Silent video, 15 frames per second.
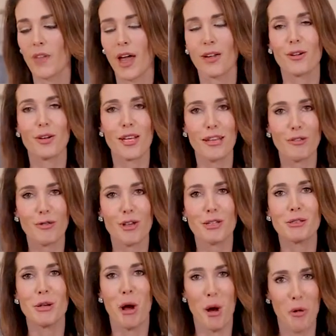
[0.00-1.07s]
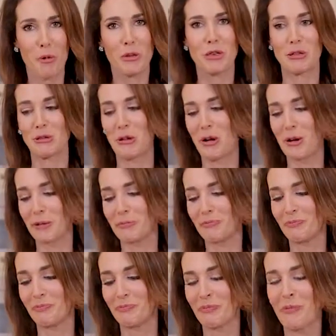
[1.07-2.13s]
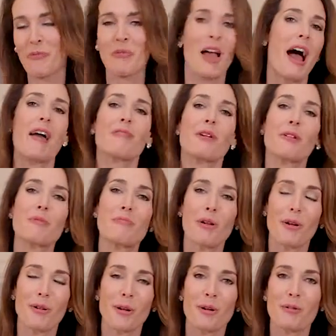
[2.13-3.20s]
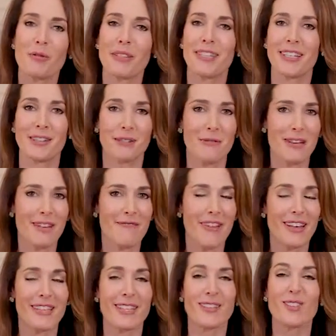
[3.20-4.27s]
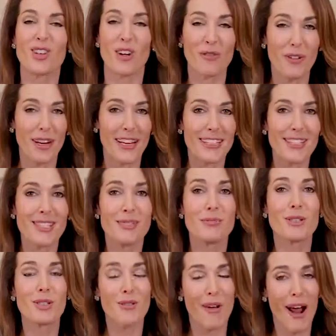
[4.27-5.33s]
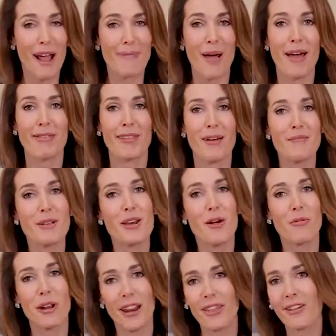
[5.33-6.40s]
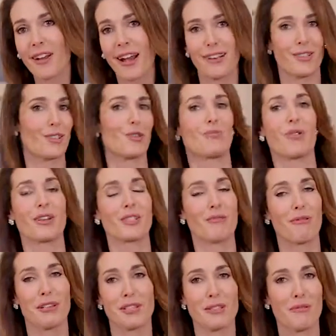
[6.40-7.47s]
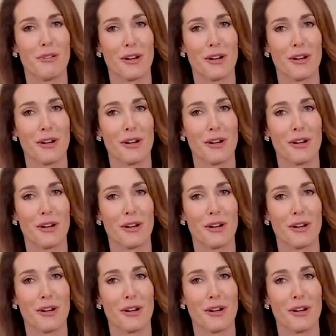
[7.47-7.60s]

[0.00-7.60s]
I could eat this all winter long. I'm Roni Proter with Dinner Reinvented. Don't forget to subscribe and let me know what other kind of soup recipes you